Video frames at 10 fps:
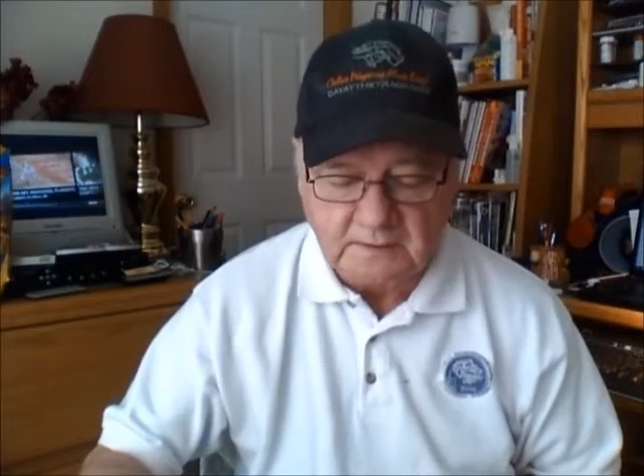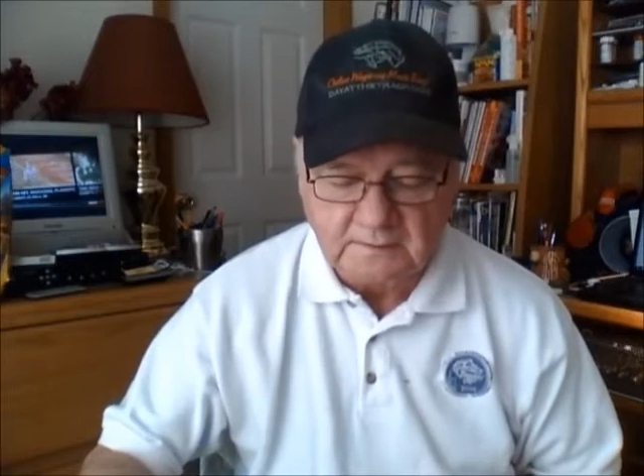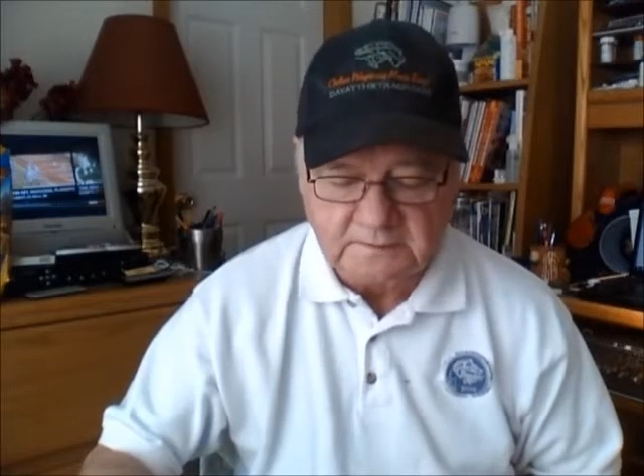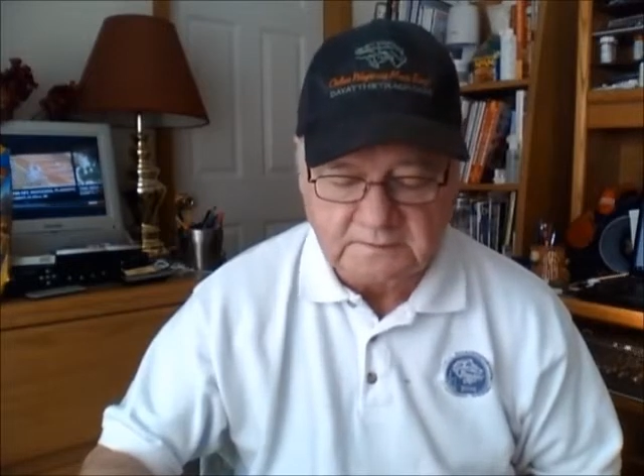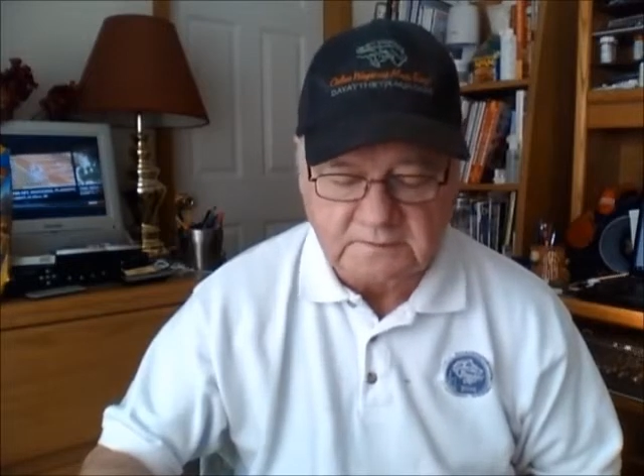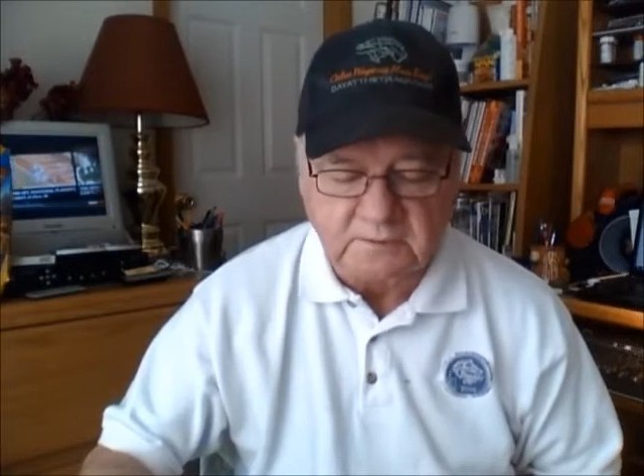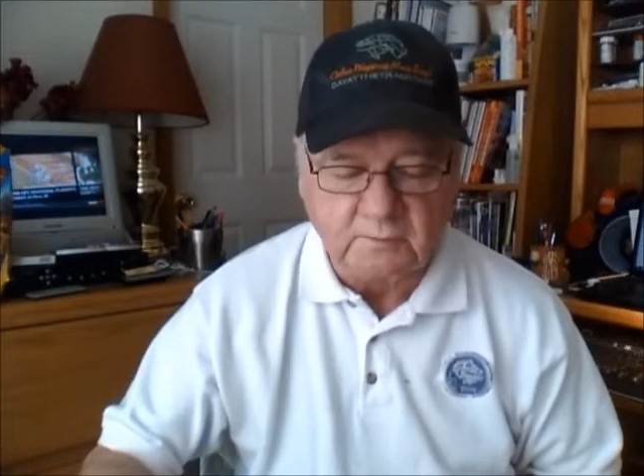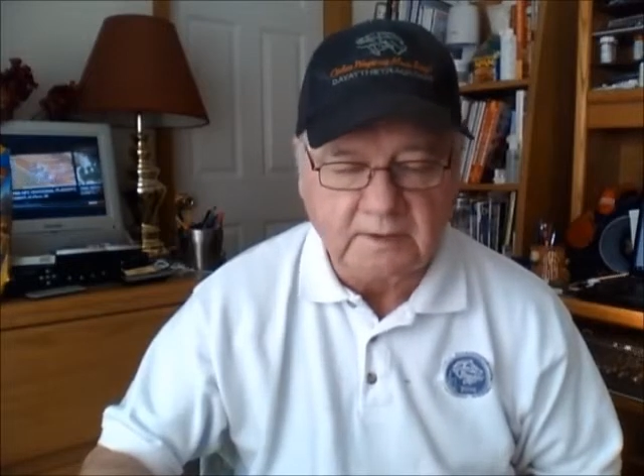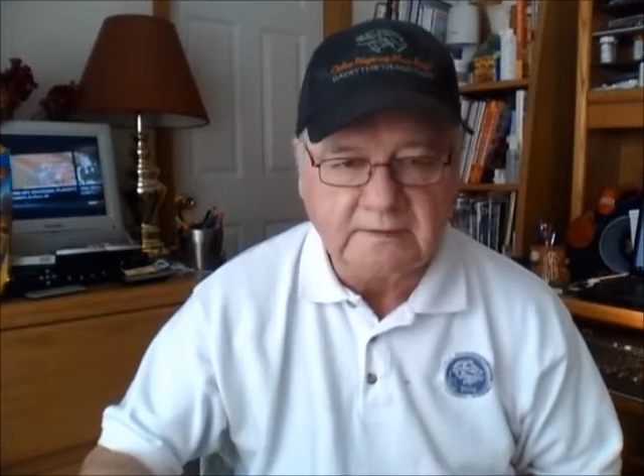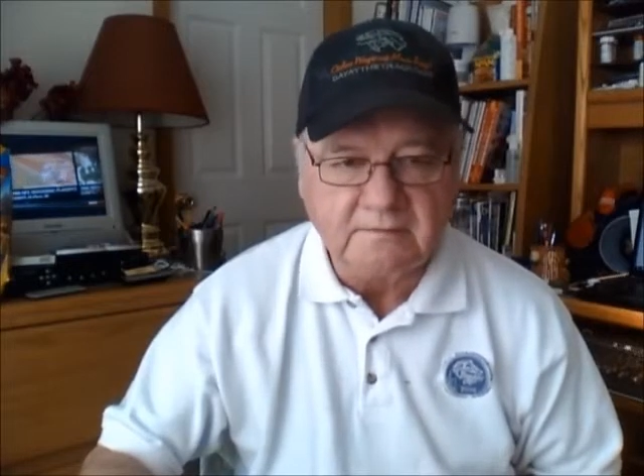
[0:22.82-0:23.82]
This is a
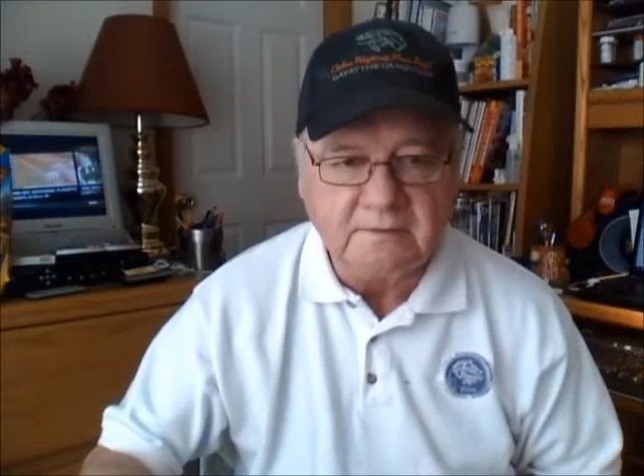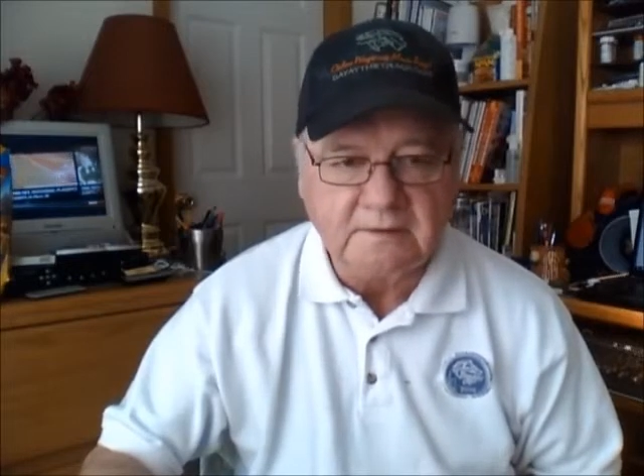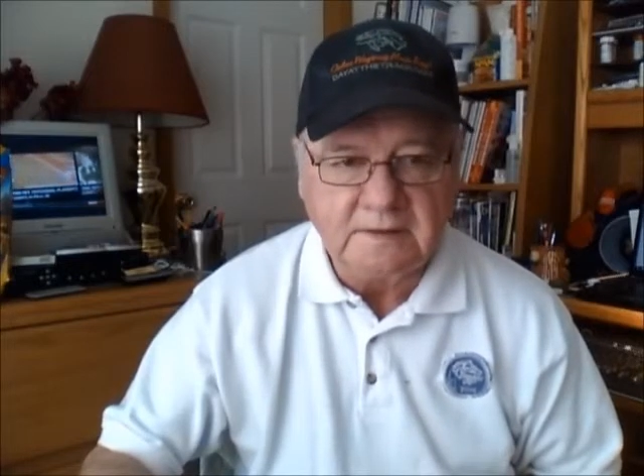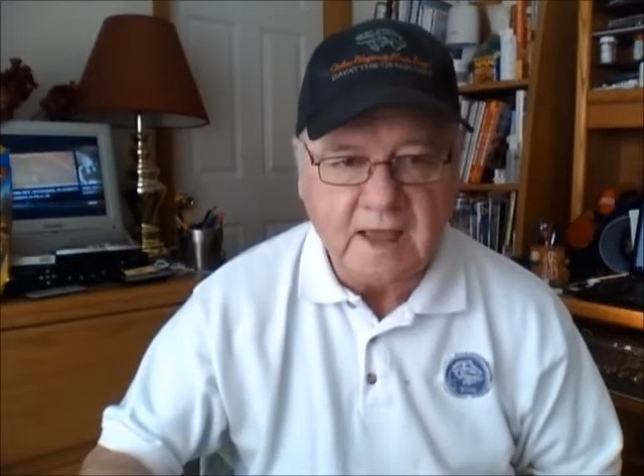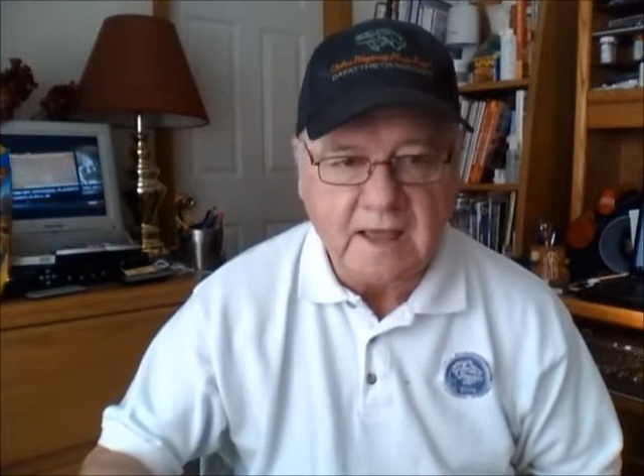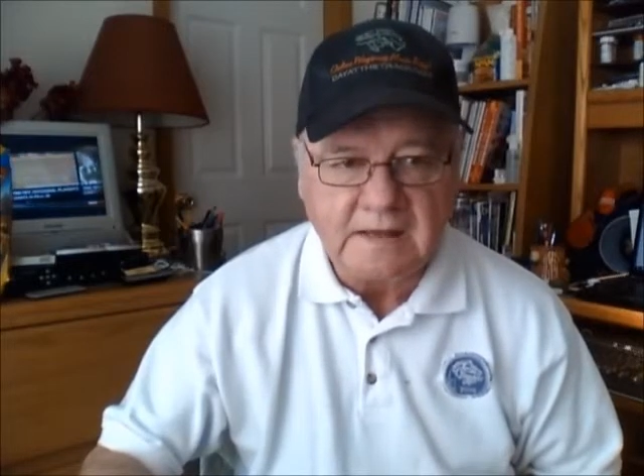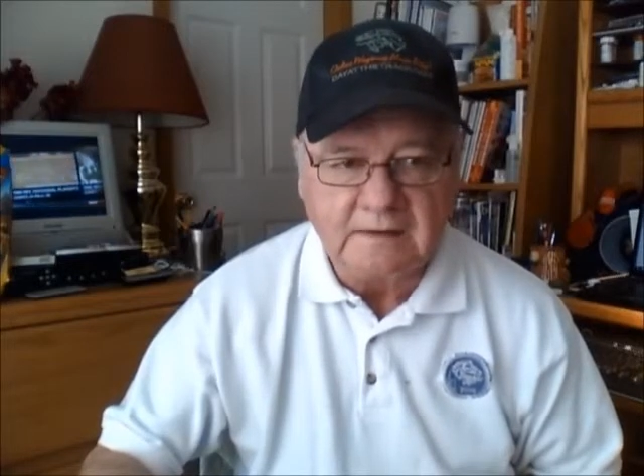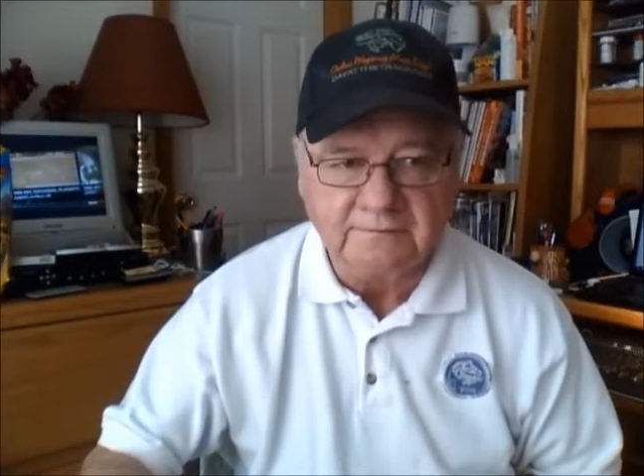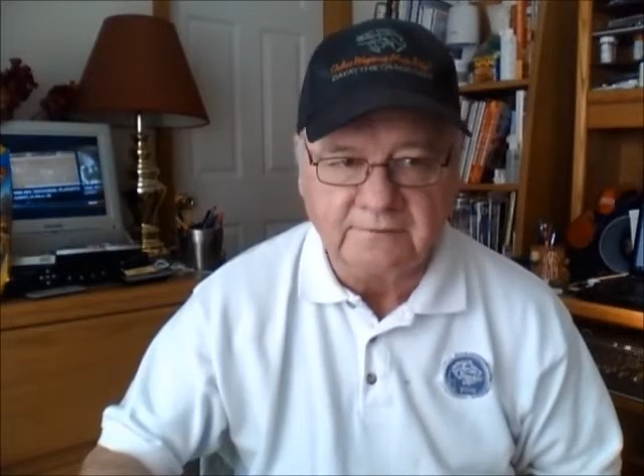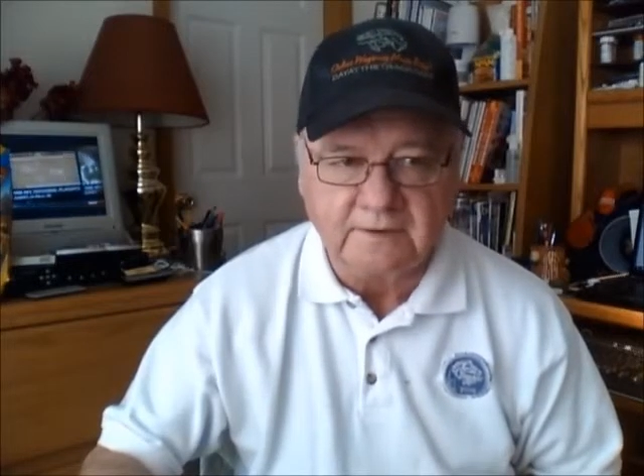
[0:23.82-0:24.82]
grade TA
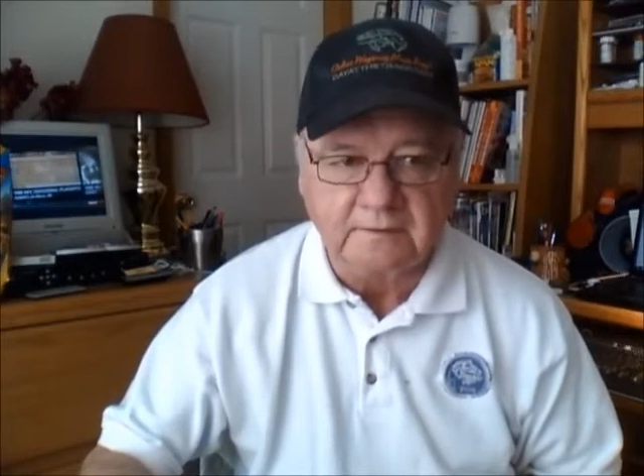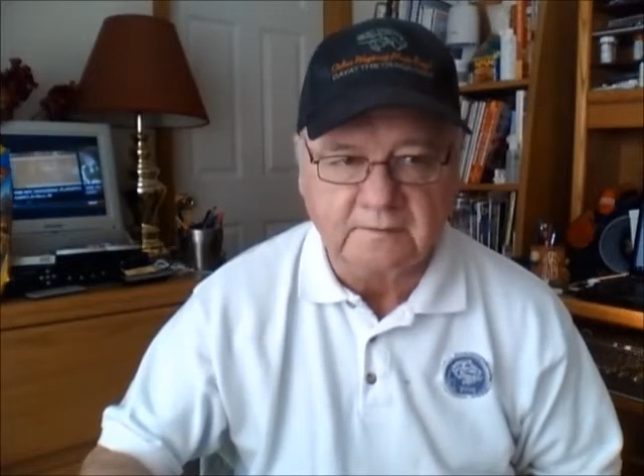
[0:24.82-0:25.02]
affair,